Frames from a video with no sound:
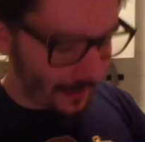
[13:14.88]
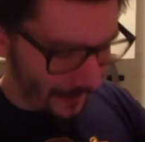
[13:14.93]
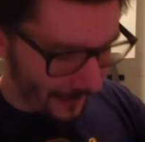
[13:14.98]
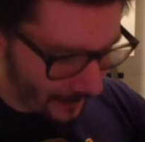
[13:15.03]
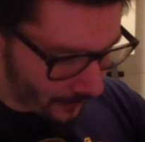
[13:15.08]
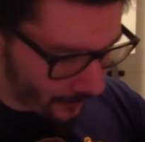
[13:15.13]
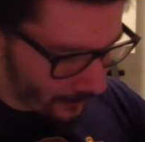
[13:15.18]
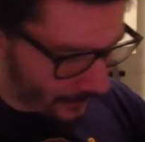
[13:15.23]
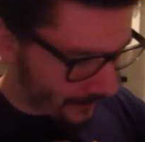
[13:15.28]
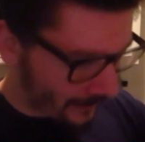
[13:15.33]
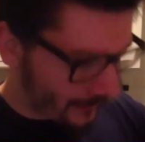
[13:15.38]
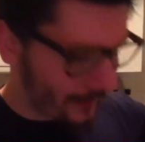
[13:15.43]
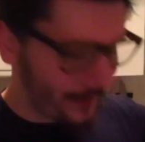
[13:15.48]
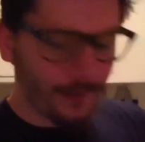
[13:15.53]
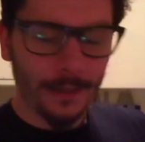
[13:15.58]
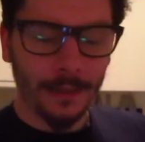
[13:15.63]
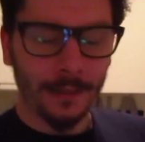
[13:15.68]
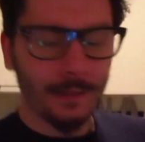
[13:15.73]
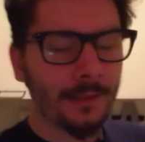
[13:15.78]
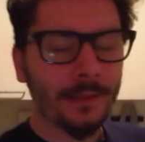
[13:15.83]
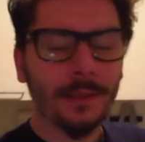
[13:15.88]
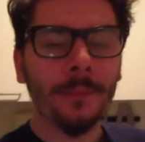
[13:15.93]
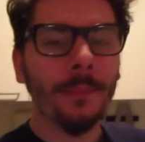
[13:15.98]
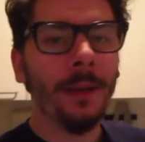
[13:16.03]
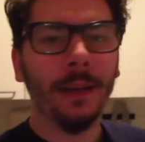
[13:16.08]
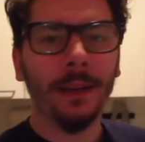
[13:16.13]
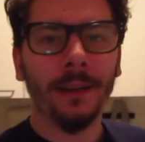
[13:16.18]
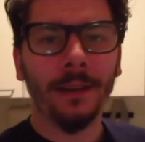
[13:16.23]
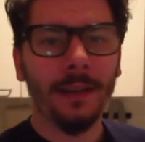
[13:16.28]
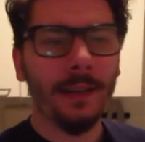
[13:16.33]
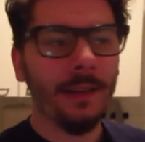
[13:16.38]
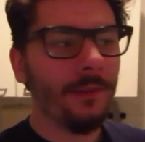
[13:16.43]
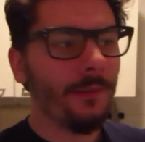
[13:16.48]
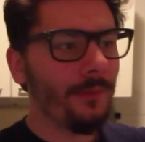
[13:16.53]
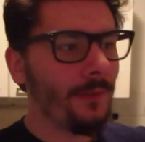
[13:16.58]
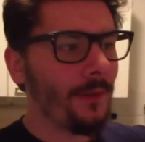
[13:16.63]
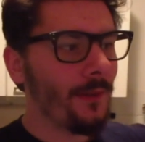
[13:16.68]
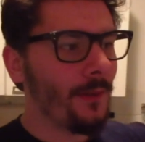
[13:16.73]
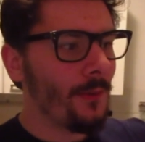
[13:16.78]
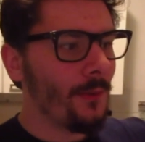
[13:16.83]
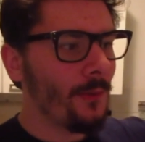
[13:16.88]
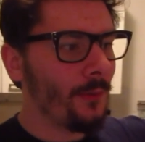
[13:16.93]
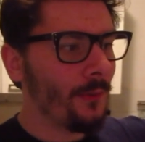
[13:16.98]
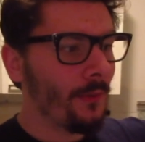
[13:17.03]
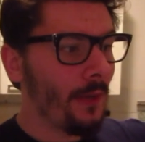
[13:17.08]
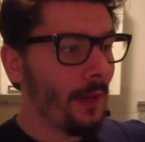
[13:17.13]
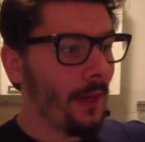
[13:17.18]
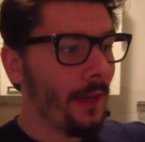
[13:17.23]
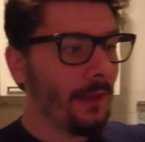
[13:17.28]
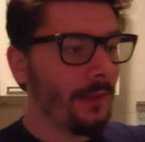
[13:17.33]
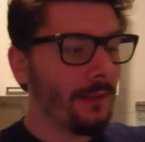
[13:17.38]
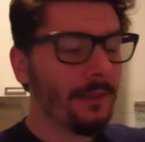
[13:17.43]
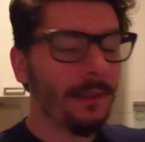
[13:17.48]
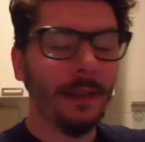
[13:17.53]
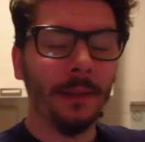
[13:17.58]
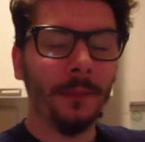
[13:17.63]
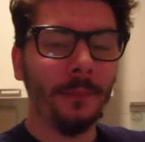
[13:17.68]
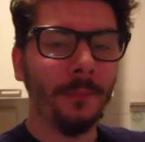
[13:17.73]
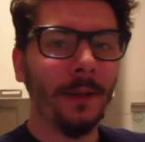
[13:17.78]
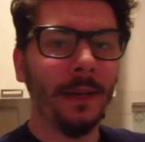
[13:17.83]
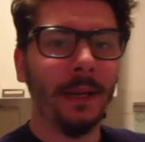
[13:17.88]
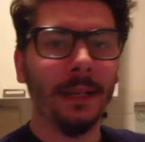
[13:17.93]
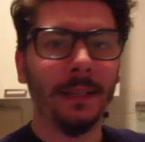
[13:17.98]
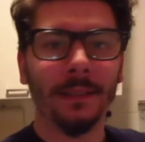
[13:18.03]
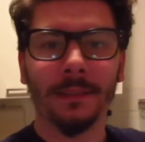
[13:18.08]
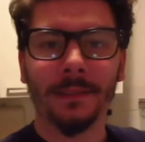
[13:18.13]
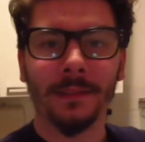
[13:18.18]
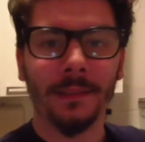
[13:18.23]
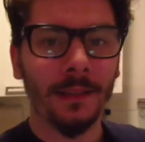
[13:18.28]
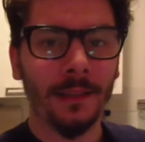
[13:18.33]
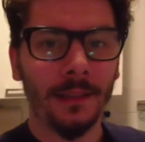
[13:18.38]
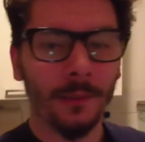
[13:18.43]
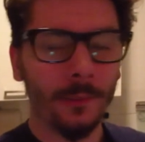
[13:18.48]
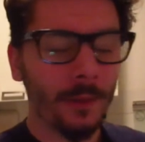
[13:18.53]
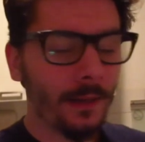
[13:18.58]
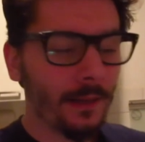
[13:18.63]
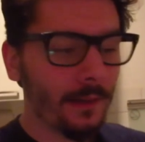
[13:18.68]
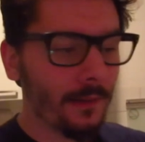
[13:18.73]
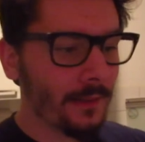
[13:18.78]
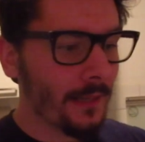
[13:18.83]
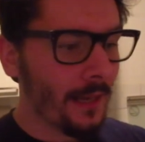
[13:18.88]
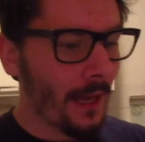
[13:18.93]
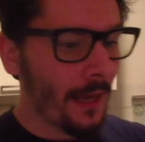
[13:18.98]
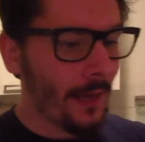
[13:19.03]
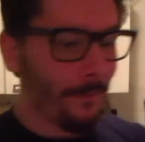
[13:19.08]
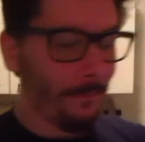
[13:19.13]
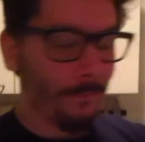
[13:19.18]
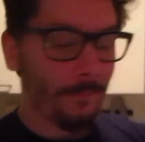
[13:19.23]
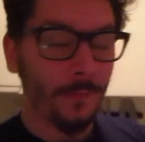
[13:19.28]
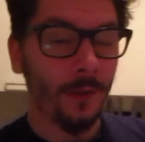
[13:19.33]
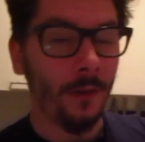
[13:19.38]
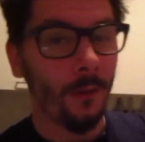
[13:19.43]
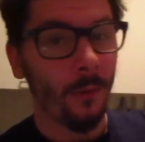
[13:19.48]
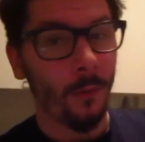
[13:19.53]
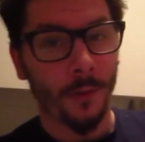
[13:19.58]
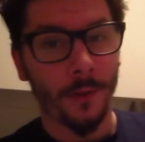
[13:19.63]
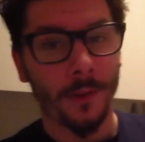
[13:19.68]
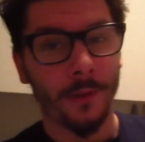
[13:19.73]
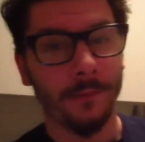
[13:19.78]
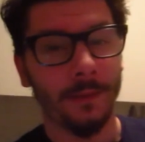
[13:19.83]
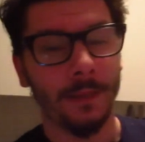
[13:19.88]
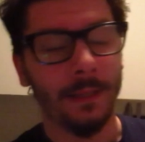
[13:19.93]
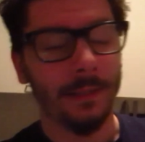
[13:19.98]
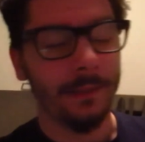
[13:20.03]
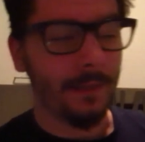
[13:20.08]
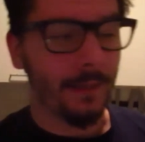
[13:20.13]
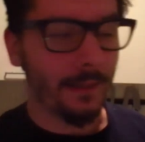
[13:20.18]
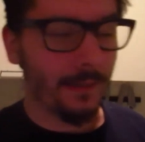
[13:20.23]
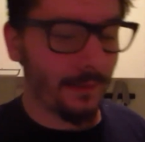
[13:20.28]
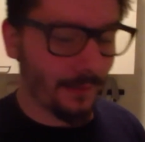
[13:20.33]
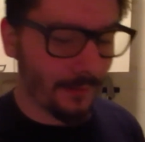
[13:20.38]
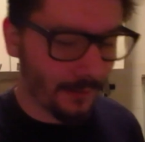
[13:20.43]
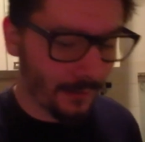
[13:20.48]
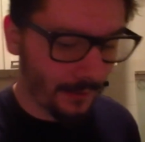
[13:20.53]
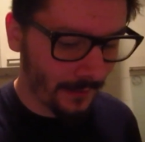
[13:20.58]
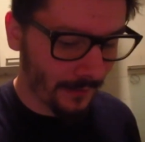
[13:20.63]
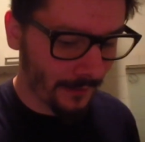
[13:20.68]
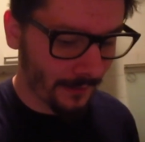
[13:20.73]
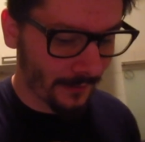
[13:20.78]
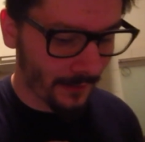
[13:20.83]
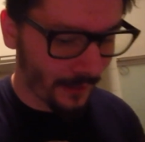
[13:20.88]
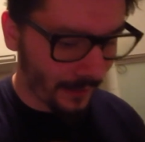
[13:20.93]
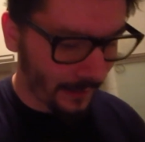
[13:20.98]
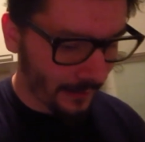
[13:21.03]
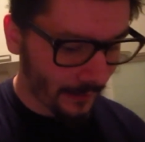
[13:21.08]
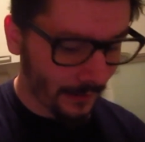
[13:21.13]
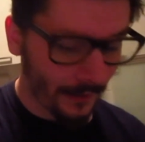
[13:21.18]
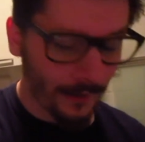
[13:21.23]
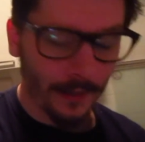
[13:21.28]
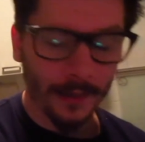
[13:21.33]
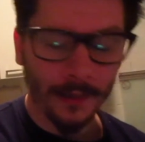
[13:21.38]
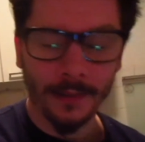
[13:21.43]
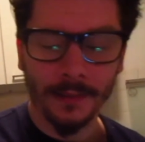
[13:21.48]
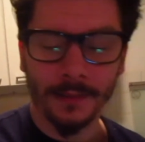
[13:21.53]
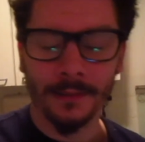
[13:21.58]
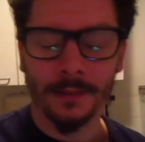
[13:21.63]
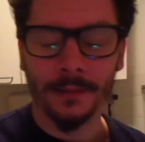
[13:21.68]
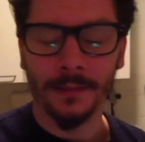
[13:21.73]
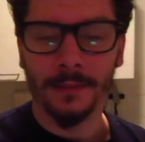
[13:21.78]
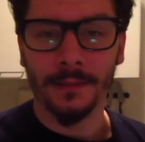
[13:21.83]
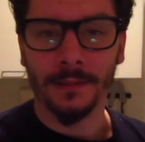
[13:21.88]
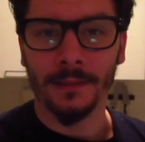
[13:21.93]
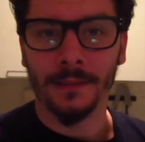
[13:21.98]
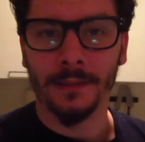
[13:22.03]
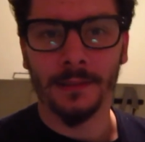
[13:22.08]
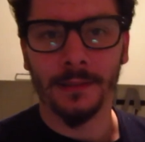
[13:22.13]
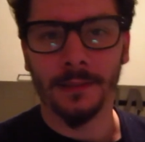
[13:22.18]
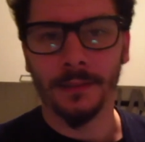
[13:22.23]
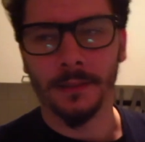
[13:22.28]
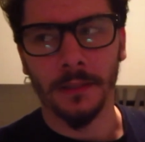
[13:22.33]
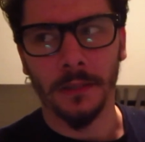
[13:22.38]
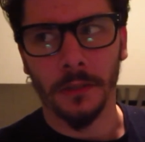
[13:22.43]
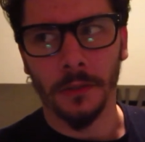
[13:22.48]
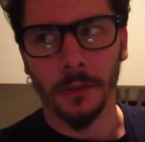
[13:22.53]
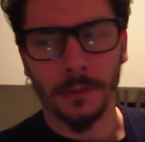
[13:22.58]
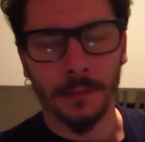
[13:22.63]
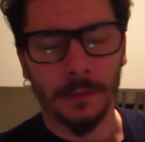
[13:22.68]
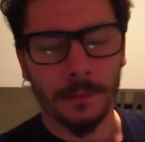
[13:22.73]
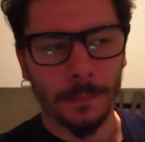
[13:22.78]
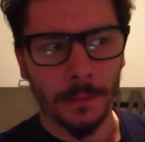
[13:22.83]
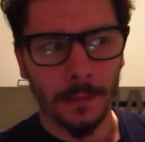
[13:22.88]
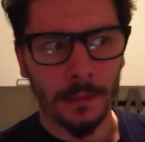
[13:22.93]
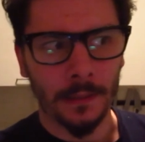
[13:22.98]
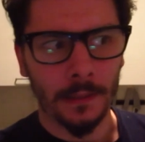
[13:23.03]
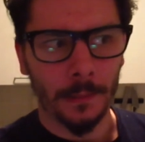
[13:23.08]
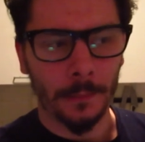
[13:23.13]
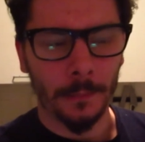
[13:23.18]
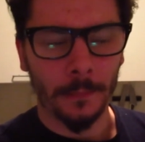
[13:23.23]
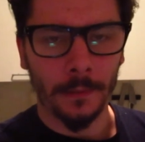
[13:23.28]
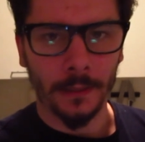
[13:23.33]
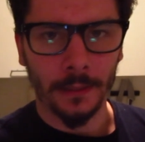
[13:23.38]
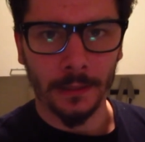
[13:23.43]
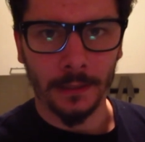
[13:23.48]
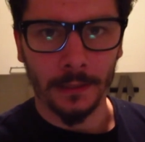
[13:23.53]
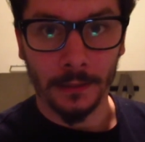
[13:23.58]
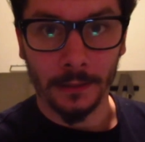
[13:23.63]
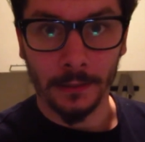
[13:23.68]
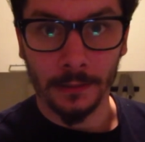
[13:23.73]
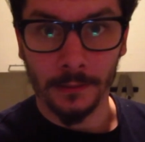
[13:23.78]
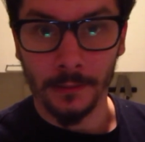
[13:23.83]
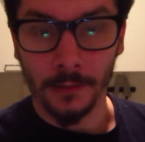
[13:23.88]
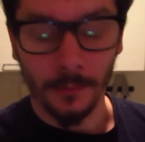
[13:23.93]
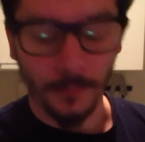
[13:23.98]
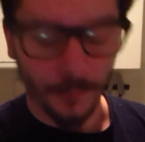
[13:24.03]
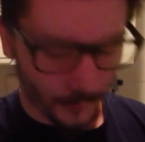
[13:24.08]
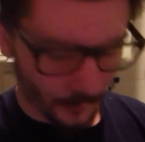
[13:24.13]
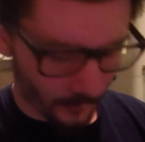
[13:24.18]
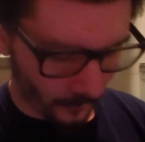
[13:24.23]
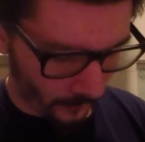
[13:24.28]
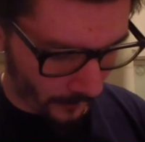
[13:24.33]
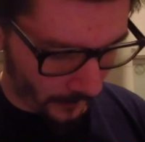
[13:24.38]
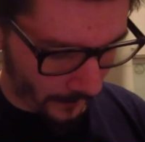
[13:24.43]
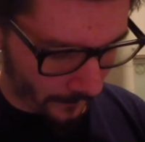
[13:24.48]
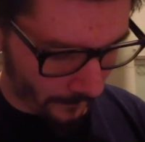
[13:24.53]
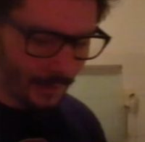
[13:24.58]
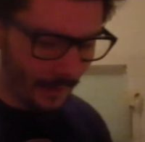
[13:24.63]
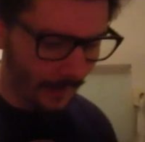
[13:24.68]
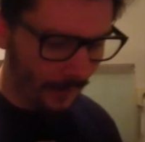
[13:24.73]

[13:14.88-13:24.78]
Anyways, it doesn't matter if you celebrate Single Awareness Day or the Valentine's uh, side, since it's still spending money in some sort of way.